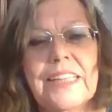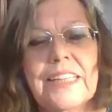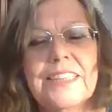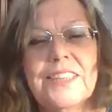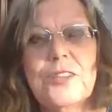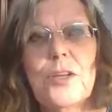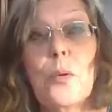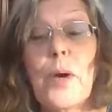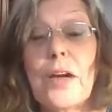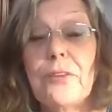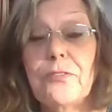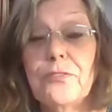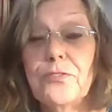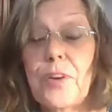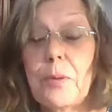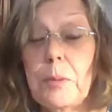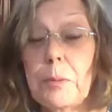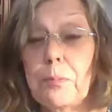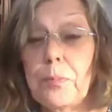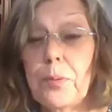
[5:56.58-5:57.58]
So
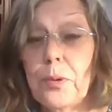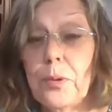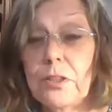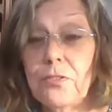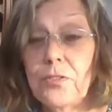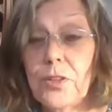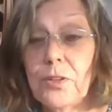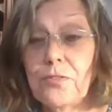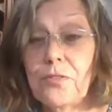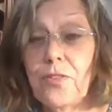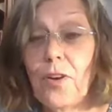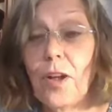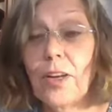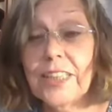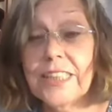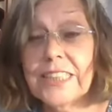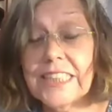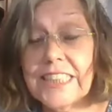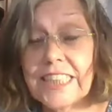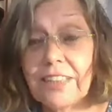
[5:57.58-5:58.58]
from a point of view of
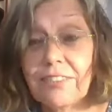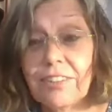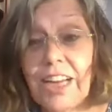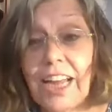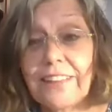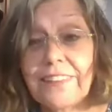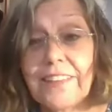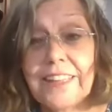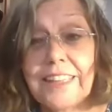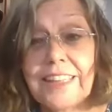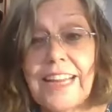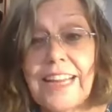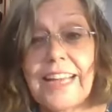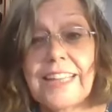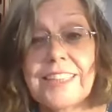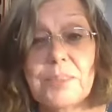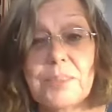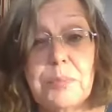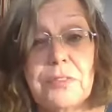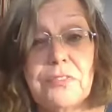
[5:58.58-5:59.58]
volunteering, I think it
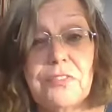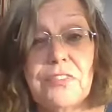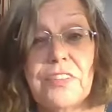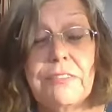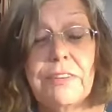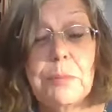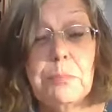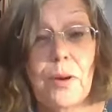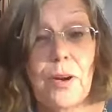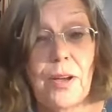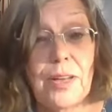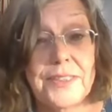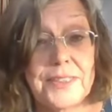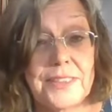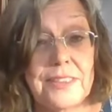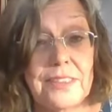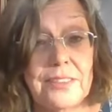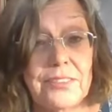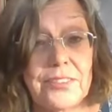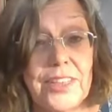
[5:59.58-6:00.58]
has been very
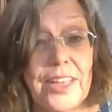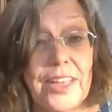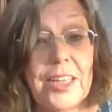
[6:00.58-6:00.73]
positive.